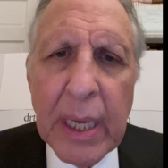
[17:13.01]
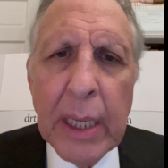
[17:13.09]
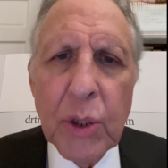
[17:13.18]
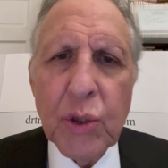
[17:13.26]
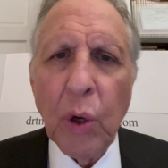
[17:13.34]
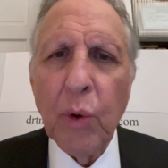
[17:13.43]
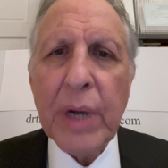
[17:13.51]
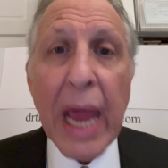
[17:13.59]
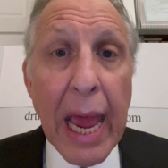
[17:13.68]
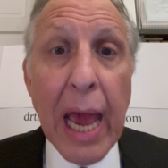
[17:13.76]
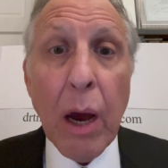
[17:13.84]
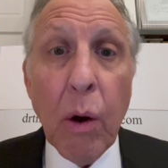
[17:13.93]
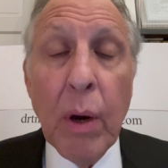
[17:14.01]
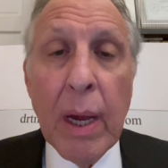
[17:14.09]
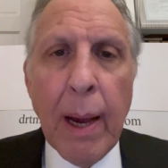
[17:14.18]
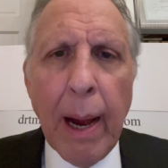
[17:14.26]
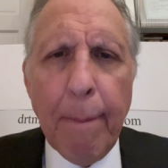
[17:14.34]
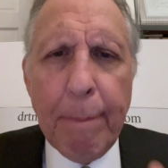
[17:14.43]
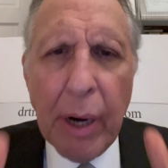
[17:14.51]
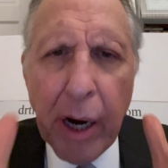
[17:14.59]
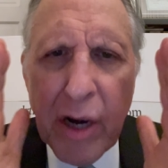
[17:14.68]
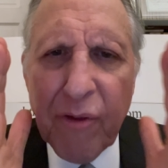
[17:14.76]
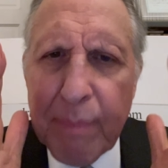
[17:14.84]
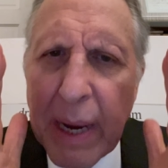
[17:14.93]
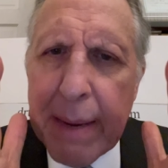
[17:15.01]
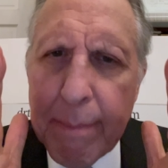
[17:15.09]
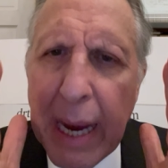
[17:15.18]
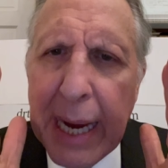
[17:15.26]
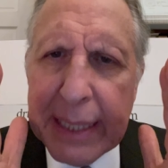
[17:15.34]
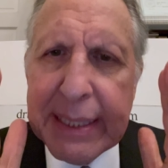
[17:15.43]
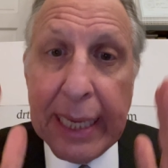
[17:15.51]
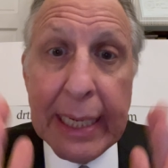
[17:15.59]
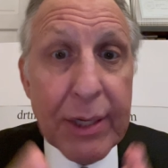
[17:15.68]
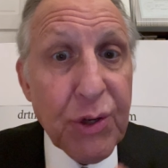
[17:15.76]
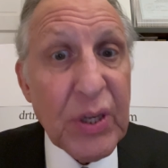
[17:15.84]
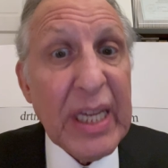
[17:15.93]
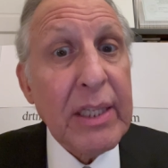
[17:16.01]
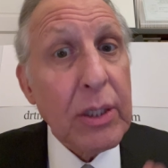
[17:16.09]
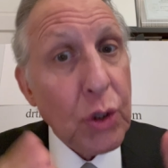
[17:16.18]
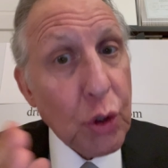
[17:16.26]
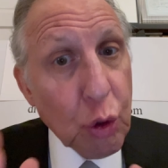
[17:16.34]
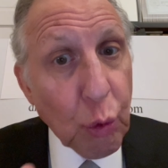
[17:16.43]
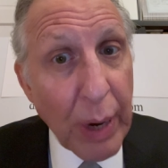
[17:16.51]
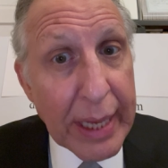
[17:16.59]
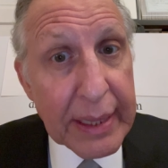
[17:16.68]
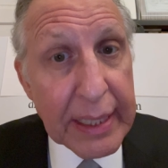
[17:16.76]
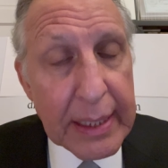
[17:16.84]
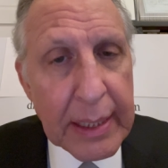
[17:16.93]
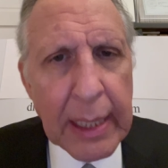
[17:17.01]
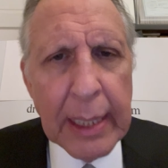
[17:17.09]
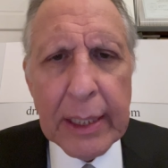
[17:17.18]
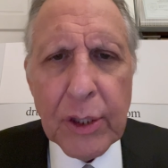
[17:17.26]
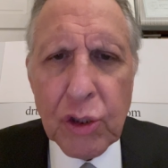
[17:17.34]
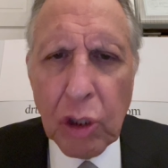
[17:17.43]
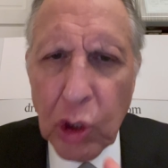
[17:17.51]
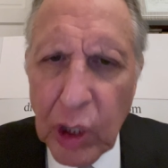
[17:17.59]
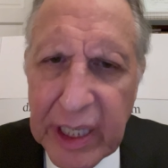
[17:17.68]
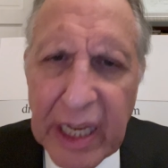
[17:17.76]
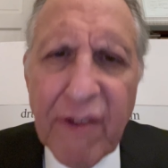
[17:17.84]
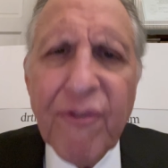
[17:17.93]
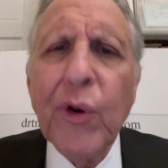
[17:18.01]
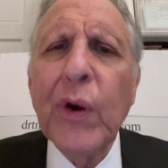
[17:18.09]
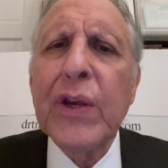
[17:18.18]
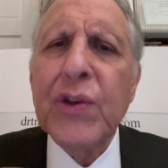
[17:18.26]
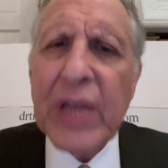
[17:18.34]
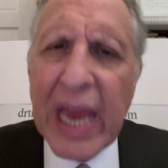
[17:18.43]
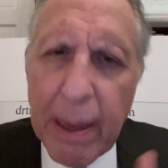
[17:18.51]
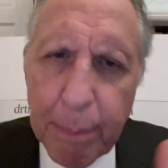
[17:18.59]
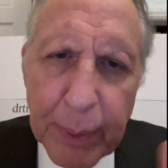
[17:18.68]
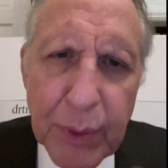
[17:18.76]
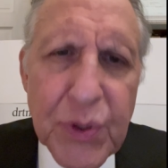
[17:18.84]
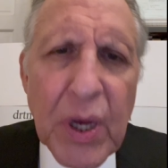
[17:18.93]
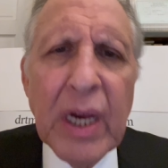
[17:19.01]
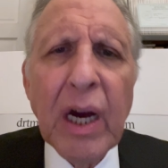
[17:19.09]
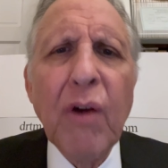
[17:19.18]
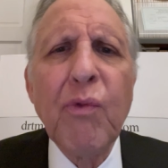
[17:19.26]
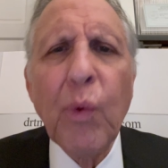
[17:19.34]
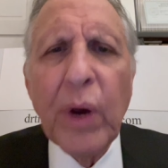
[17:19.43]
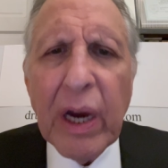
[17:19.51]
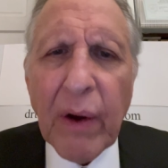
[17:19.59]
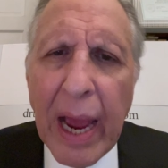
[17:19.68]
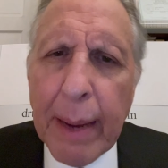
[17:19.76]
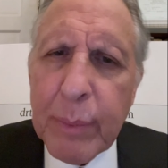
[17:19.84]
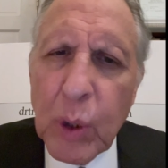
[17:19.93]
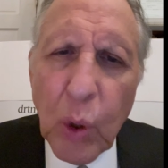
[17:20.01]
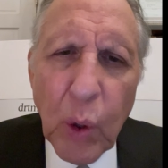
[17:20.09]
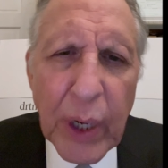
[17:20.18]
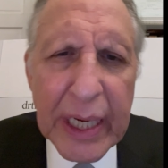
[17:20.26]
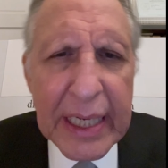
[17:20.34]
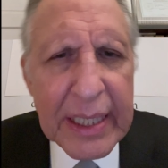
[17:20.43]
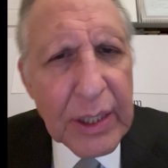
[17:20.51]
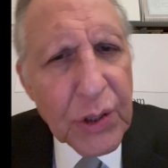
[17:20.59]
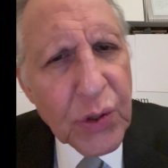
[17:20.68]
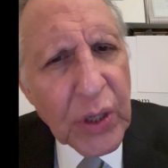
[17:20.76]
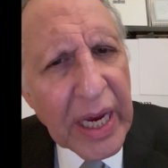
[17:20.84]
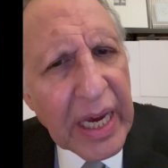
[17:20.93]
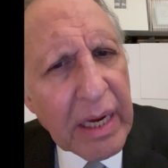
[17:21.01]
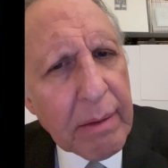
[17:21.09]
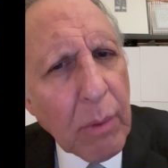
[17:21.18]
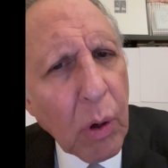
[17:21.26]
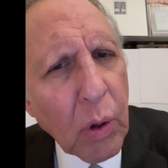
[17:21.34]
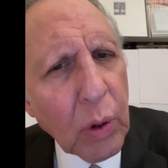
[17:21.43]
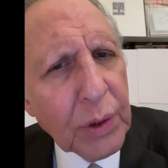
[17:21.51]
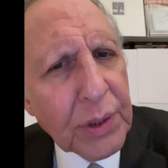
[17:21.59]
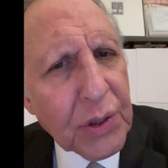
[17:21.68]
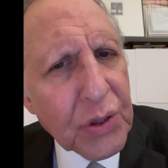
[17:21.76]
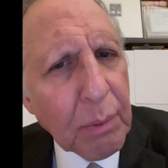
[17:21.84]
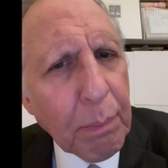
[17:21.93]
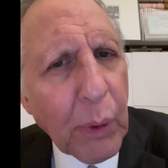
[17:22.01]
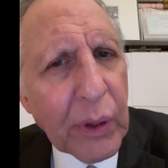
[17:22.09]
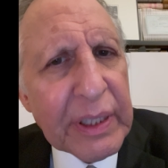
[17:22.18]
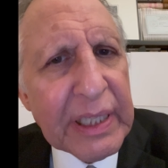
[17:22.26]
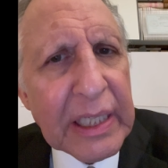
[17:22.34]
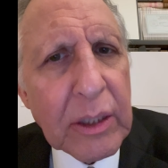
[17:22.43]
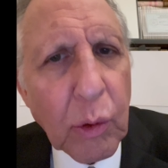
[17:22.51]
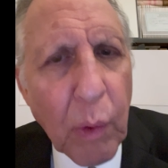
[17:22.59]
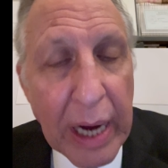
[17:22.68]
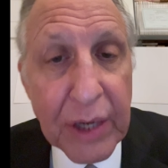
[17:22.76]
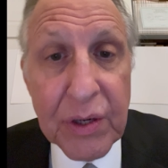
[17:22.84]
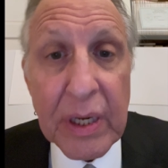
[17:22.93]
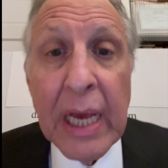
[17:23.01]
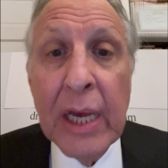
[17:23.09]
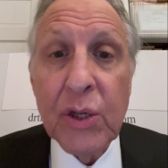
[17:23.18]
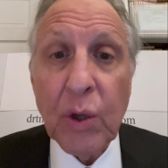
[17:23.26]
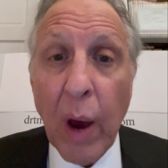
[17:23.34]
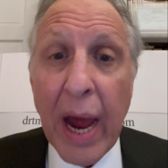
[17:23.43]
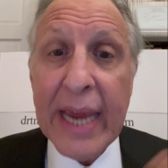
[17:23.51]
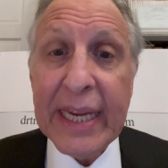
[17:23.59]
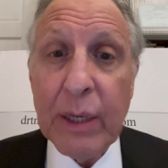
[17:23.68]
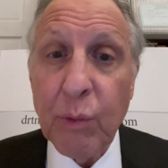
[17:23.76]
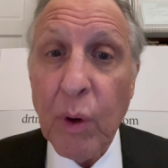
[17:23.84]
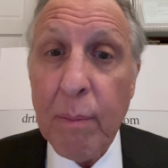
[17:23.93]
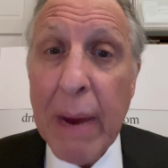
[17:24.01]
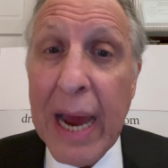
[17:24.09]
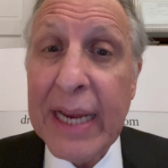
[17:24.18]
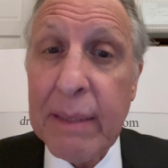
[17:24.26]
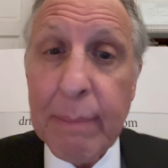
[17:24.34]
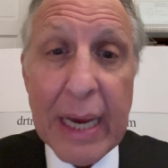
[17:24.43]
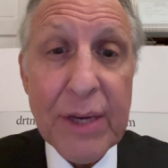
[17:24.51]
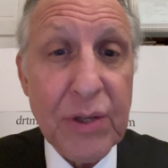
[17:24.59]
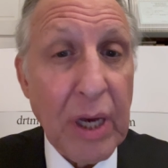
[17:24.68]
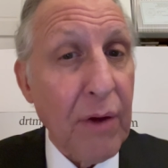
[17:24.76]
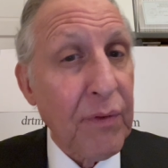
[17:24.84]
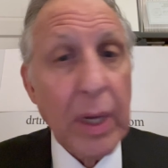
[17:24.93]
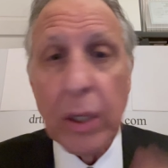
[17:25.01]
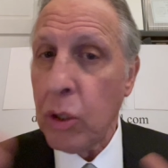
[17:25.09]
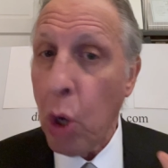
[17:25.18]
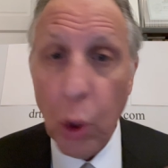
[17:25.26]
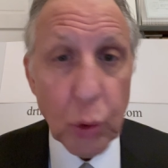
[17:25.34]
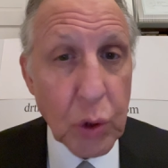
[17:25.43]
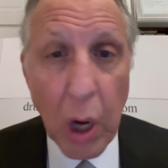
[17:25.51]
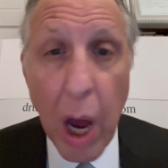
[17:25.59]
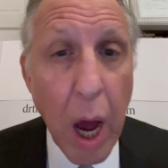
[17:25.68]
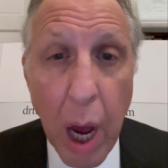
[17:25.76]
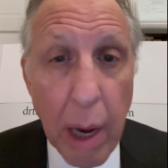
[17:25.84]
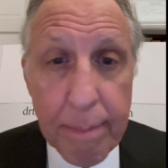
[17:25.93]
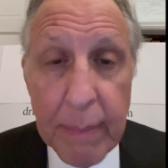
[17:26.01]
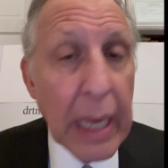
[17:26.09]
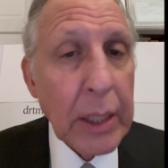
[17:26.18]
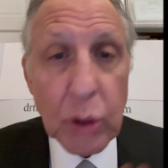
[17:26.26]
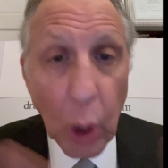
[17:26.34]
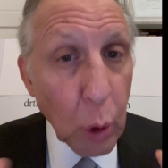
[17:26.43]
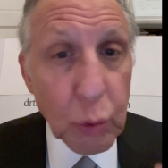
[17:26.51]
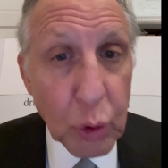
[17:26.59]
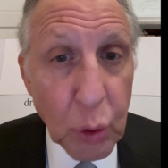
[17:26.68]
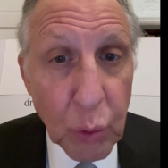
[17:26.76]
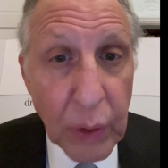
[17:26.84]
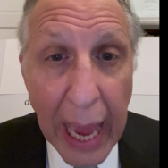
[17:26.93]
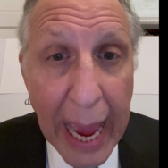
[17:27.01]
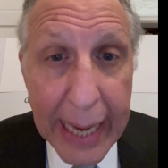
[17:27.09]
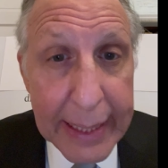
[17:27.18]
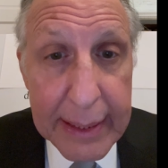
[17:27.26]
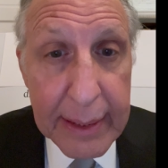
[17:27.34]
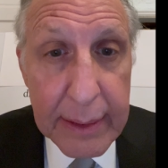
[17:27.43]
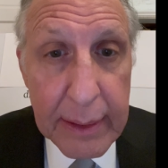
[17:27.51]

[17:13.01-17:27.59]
So now a part of my mind that I seek to strengthen is looking for examples of where I'm going in the same old disappointing direction. So I can remind myself, no, Tom, don't do that.